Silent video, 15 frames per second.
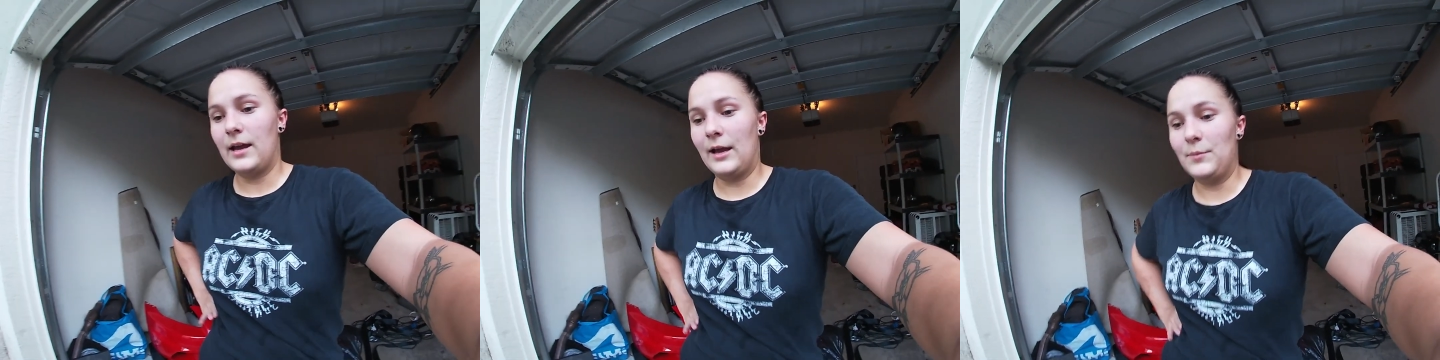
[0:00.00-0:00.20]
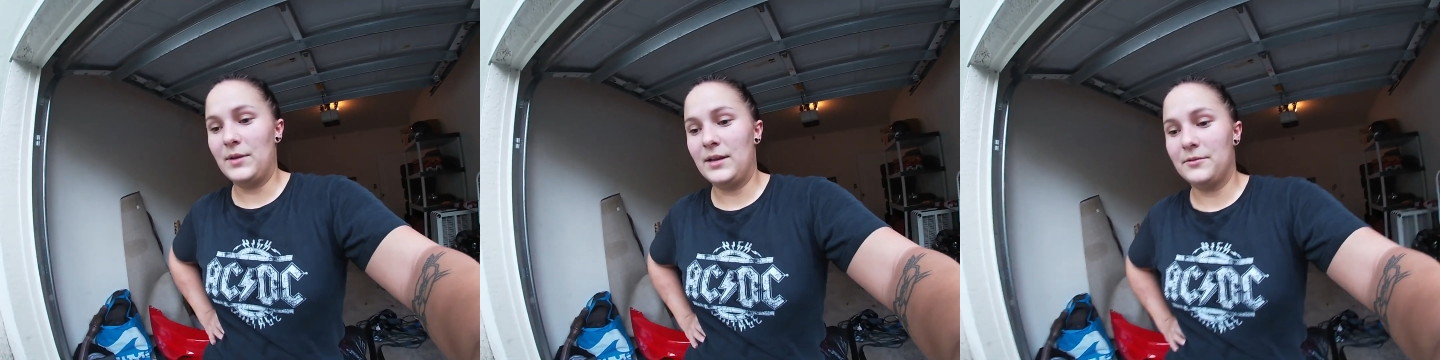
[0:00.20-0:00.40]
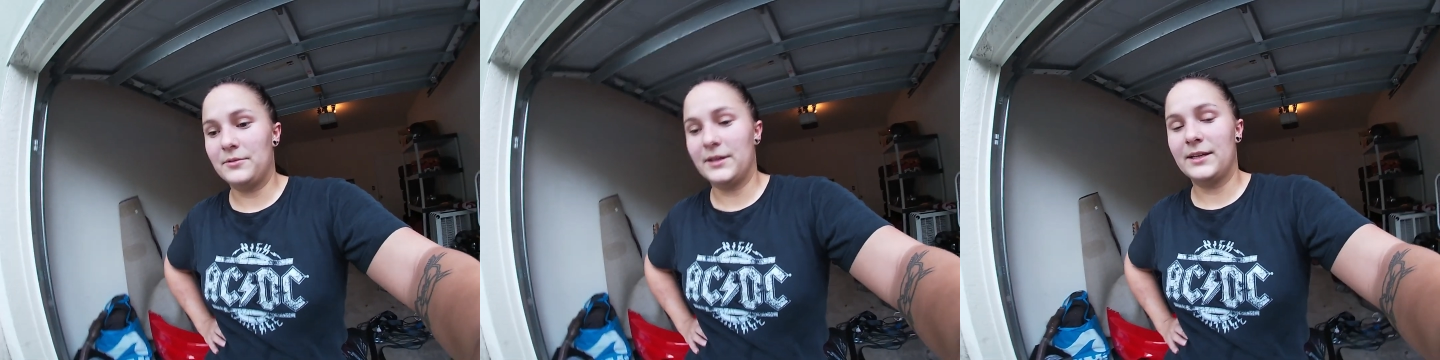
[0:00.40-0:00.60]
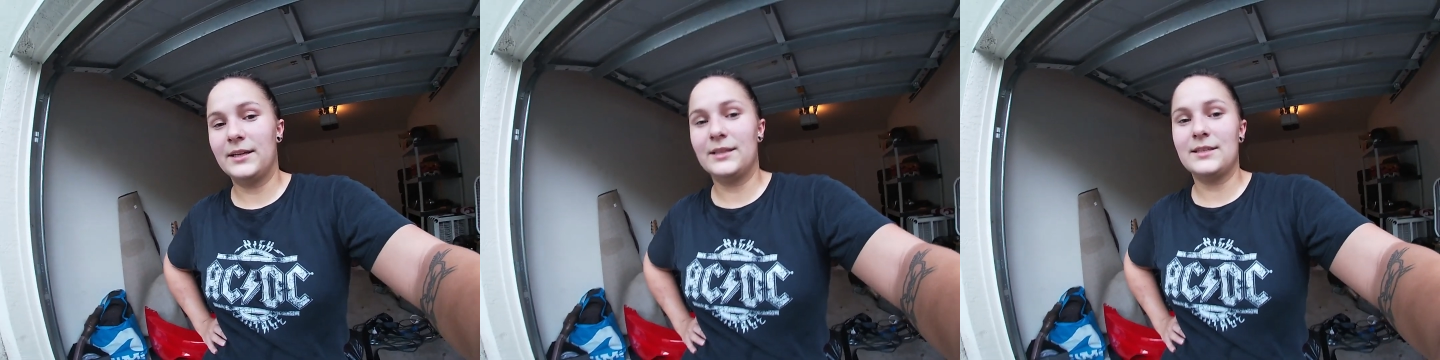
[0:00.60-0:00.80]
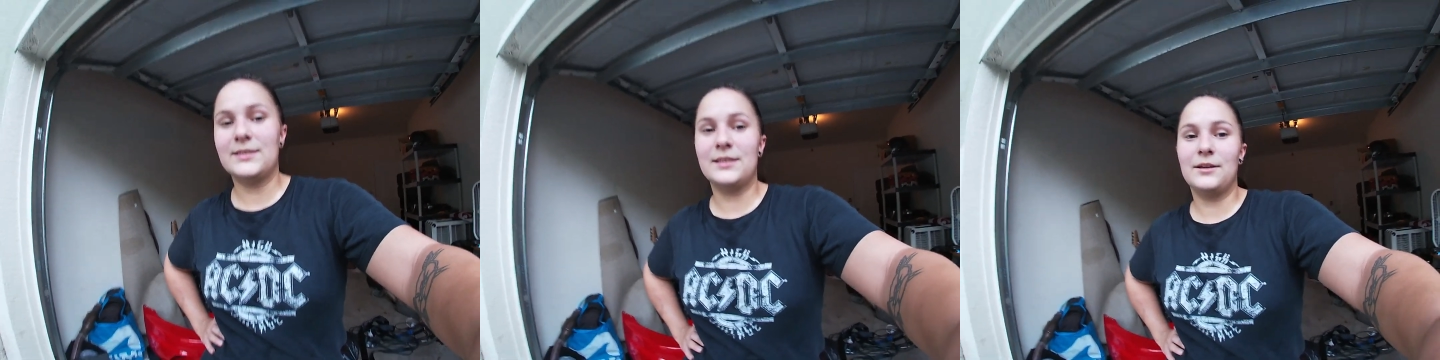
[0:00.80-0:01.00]
I mean, if I can
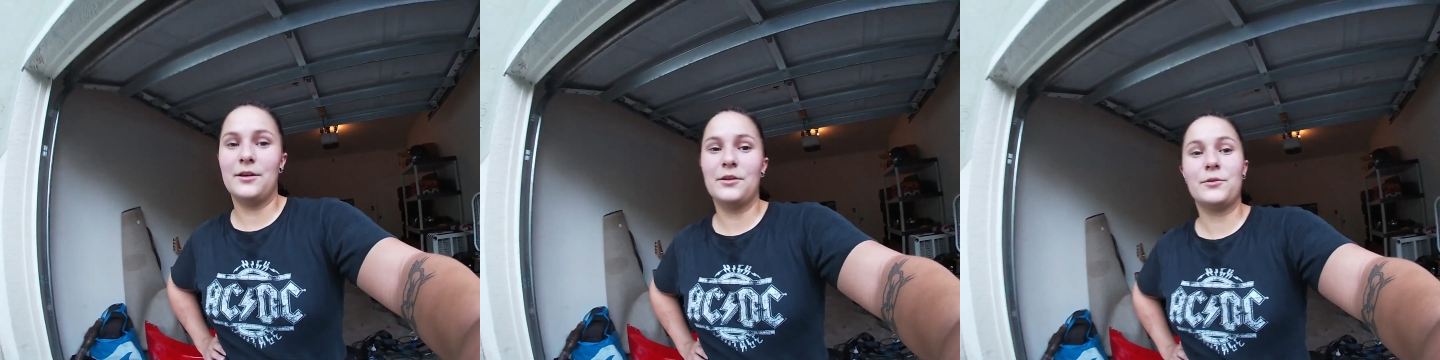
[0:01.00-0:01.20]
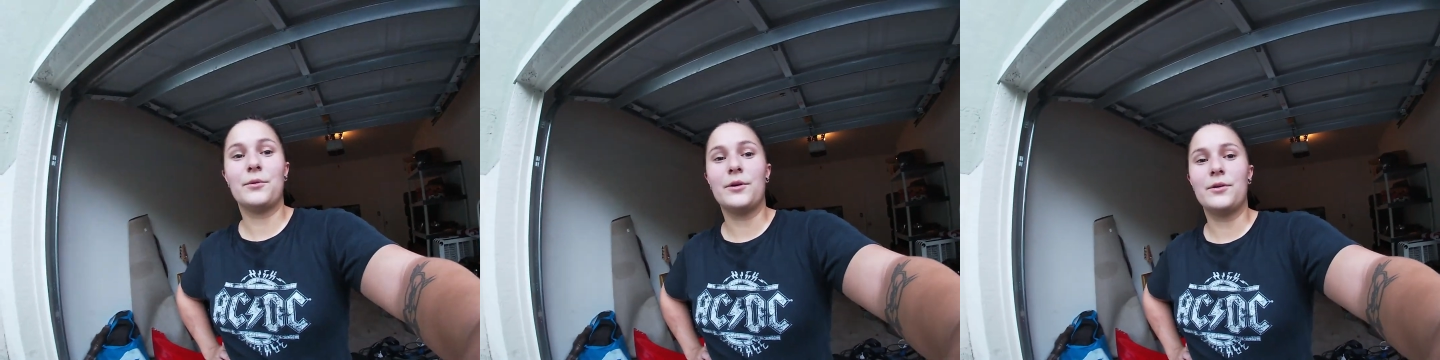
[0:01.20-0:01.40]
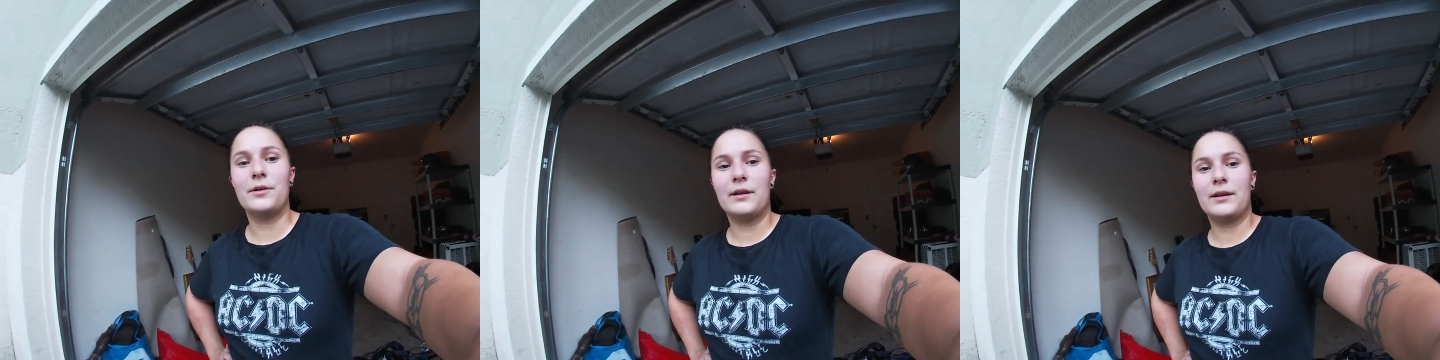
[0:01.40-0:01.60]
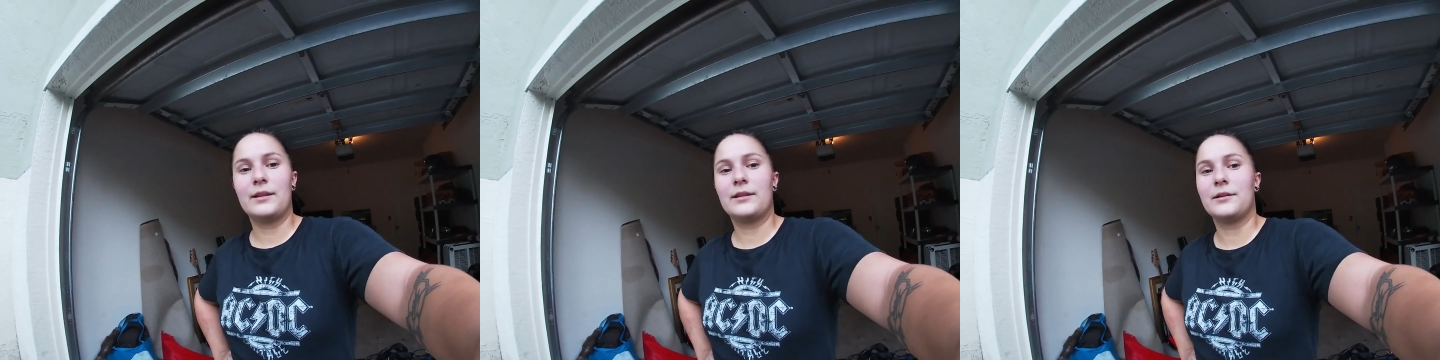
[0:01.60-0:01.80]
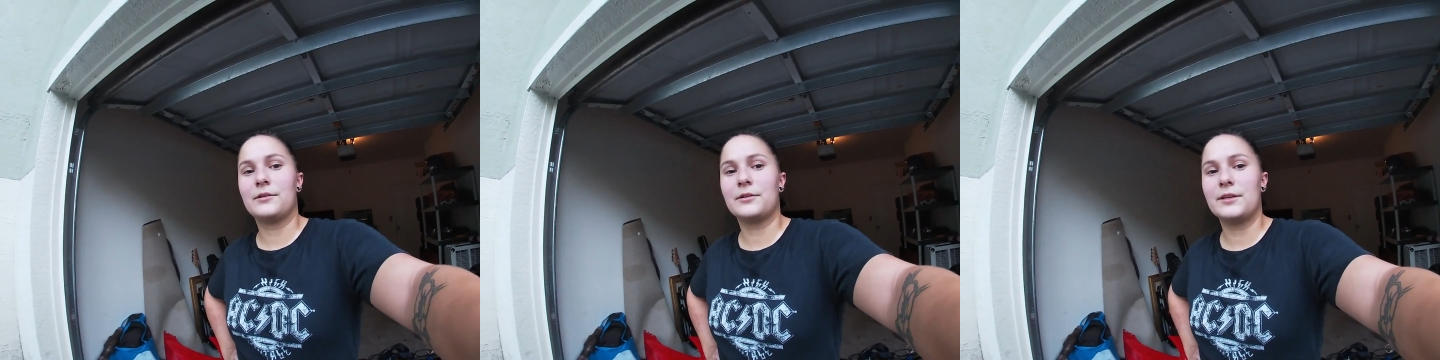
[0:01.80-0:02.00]
get this thing on the road, I
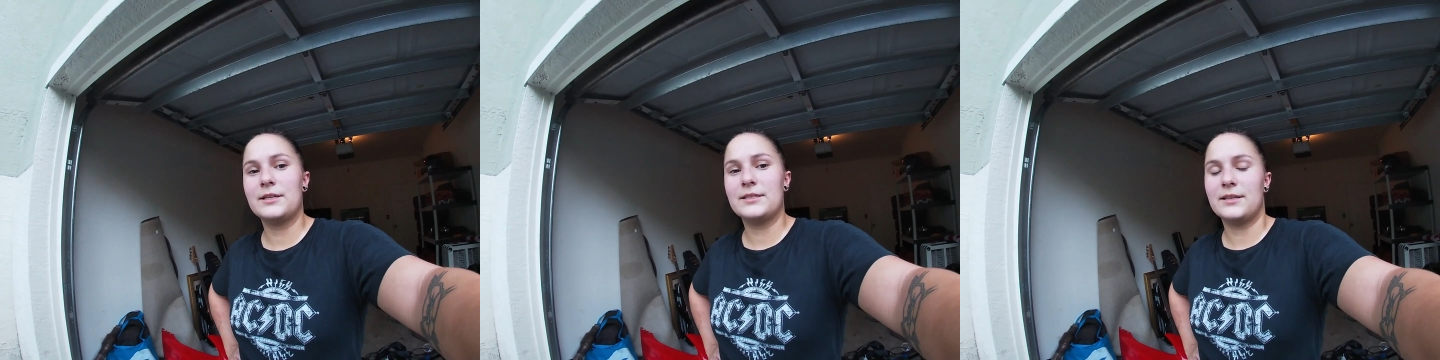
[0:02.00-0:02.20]
can literally